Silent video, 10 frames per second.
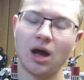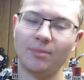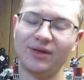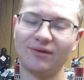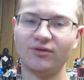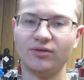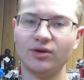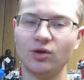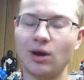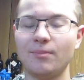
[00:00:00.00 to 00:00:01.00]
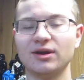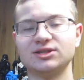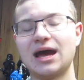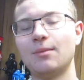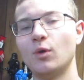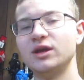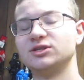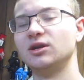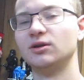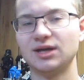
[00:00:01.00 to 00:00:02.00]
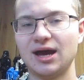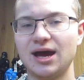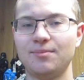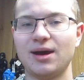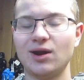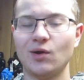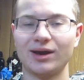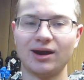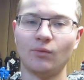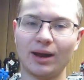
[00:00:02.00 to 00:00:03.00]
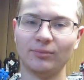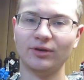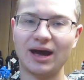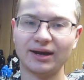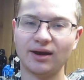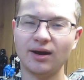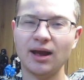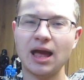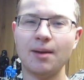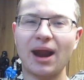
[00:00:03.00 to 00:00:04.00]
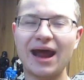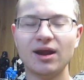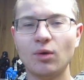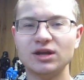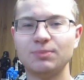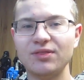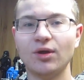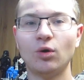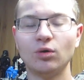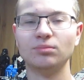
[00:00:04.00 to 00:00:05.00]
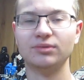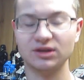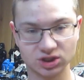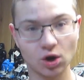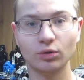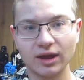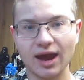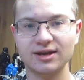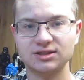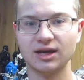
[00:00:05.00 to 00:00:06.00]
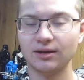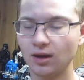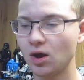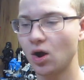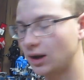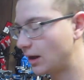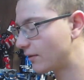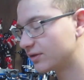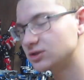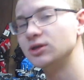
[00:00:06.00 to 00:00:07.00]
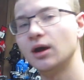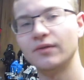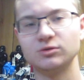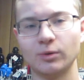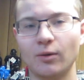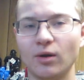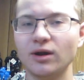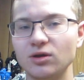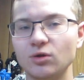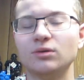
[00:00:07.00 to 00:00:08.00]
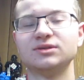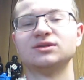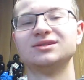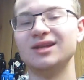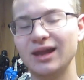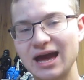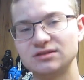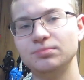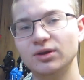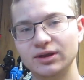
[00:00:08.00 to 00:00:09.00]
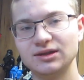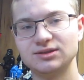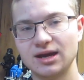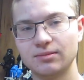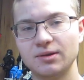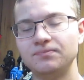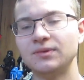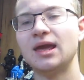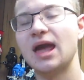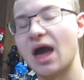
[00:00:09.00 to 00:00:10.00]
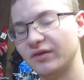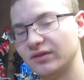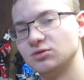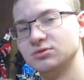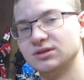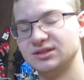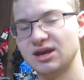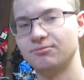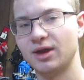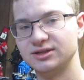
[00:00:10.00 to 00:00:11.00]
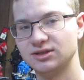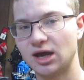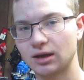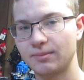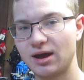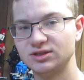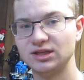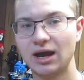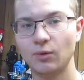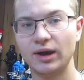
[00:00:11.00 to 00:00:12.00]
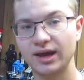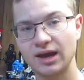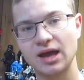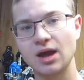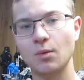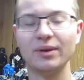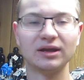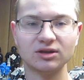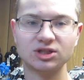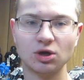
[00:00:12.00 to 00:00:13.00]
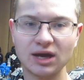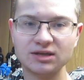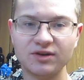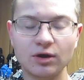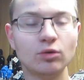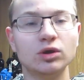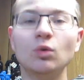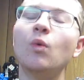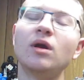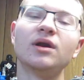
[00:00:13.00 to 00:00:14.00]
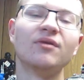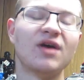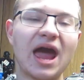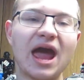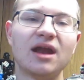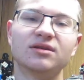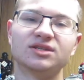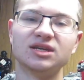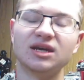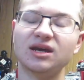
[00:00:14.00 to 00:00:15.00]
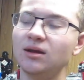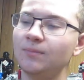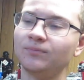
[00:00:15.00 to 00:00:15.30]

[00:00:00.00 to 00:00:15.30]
Without further ado, I'm going to stop wasting your time. I know I kind of rambled on here, but I didn't want to spend the showcase saying, okay, now that this is done, this is what I want to do. Since it's the last building segment, I think this was a safe place to talk about it. So that way, when we get to the showcase video, you wouldn't have had to see